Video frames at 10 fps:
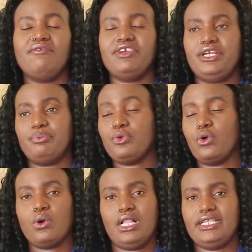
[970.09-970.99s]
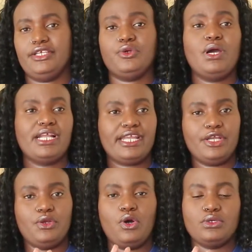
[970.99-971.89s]
very poor quality. You want to
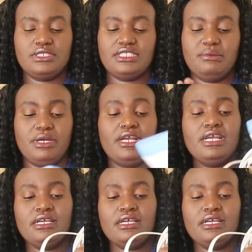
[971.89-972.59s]
carry your own steamer.